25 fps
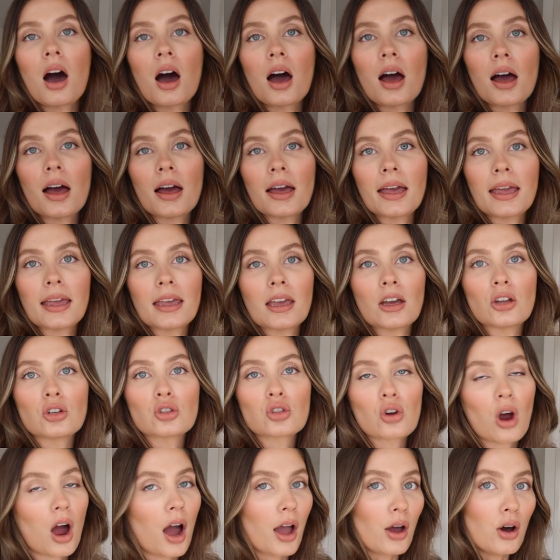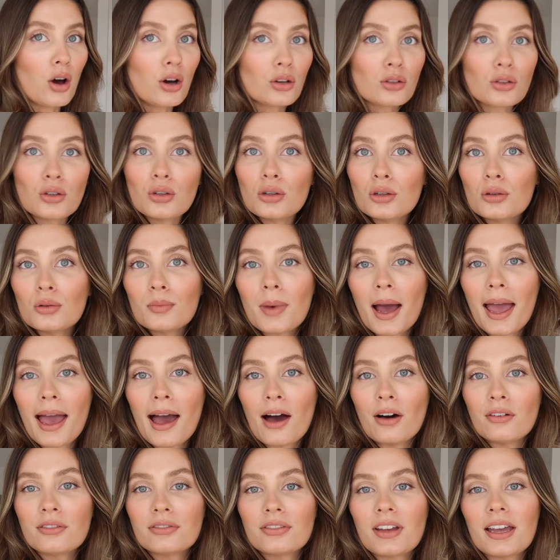I try on all my
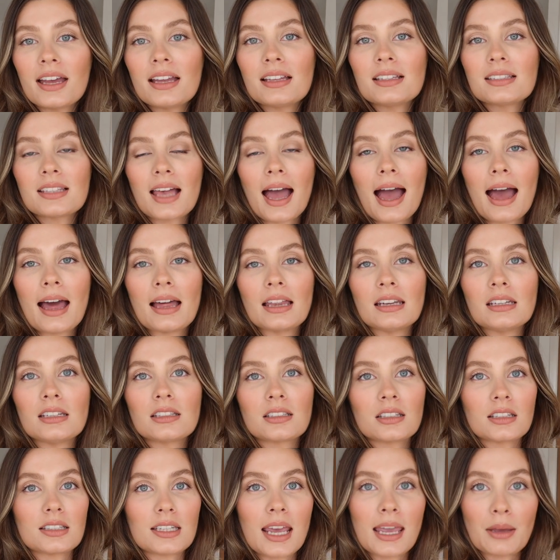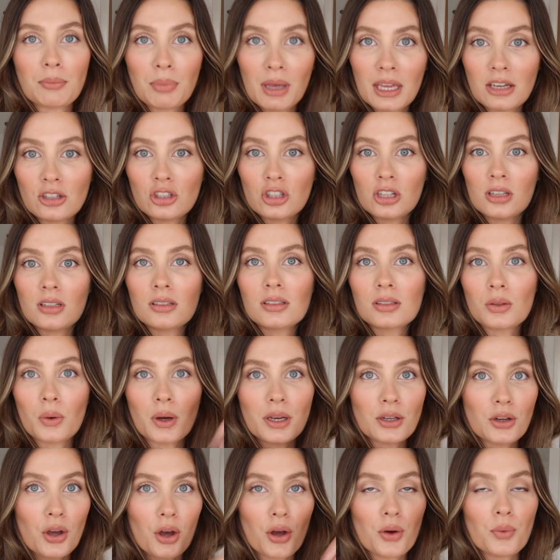outfits and take pictures
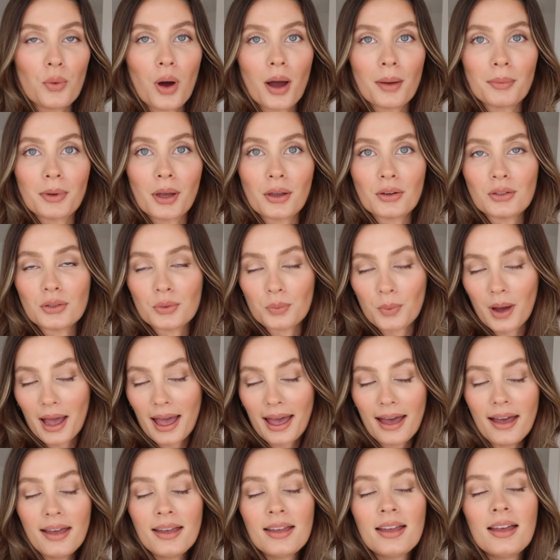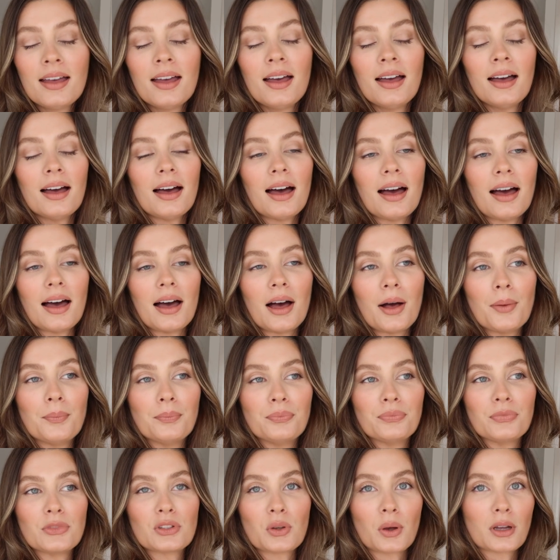so I know what I'm going to wear,
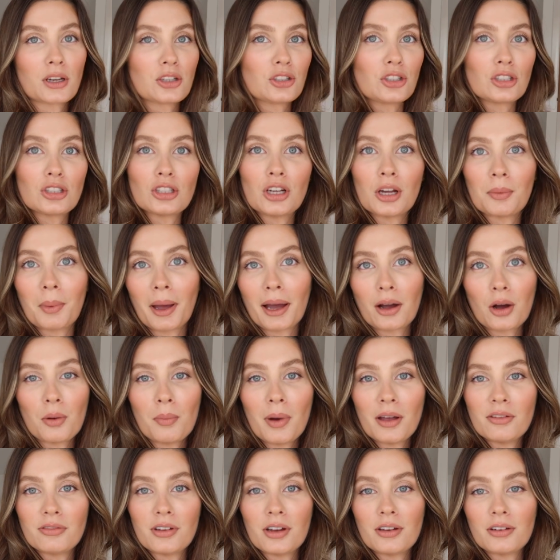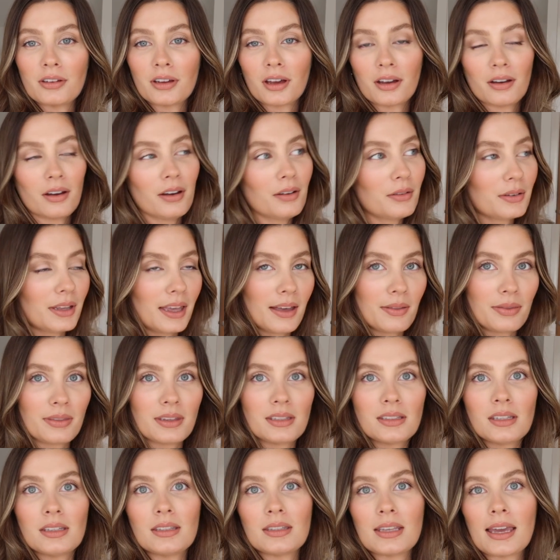so I can just look back on my phone and go, oh yeah,
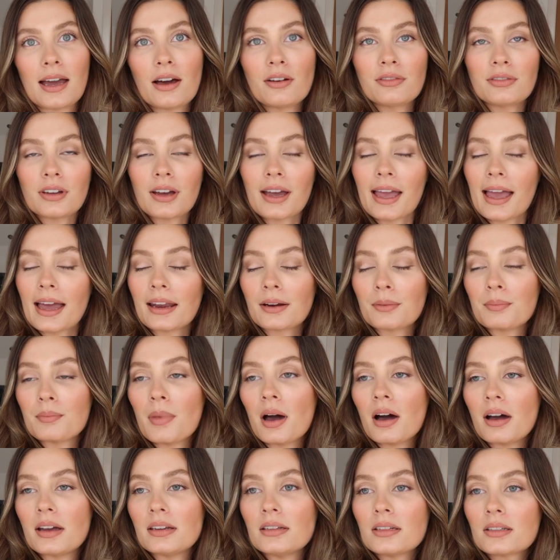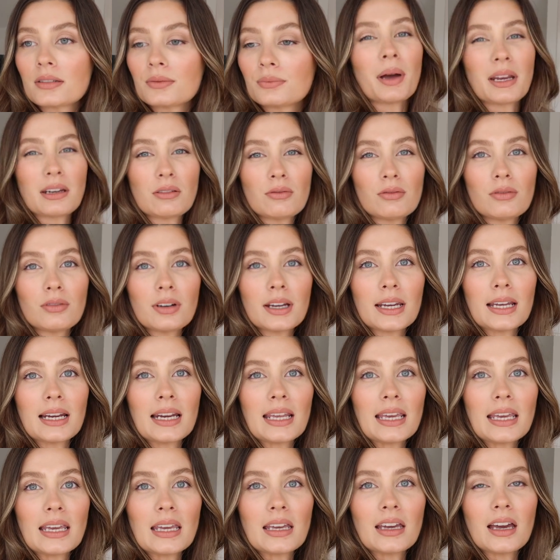this is the outfit I had in mind. But I didn't
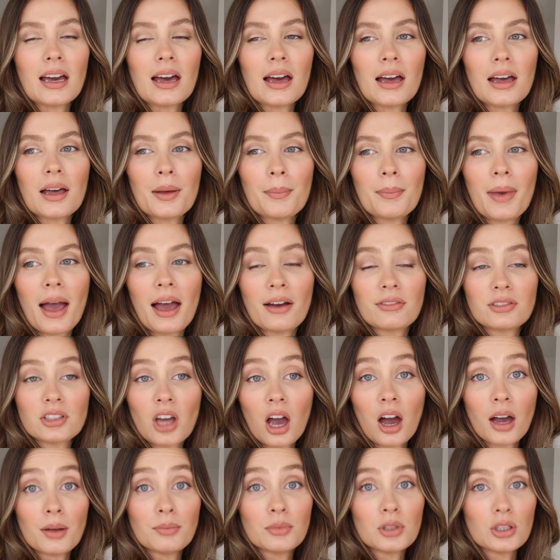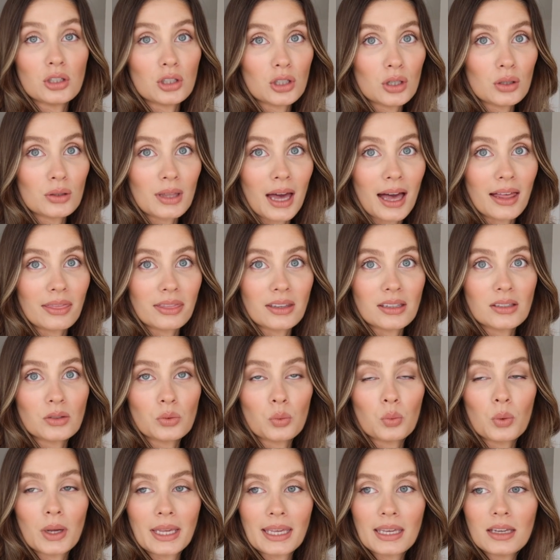really have time to do that
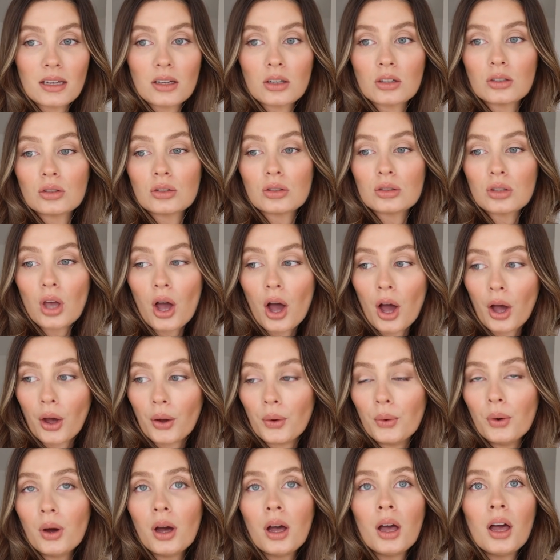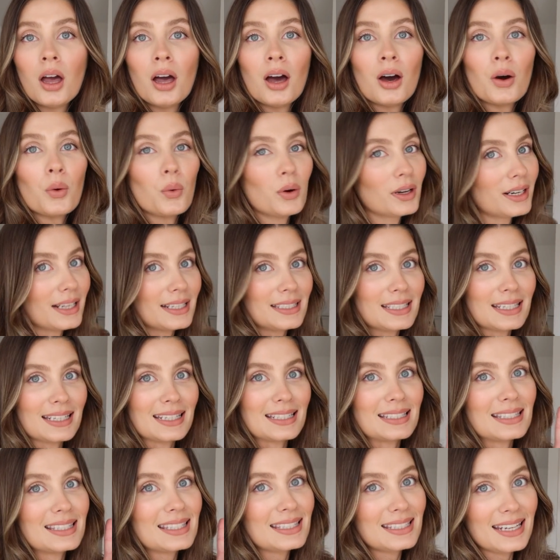this week, so what I
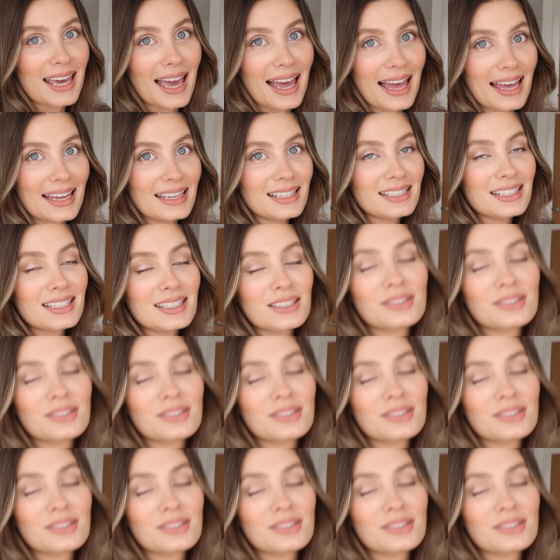did instead.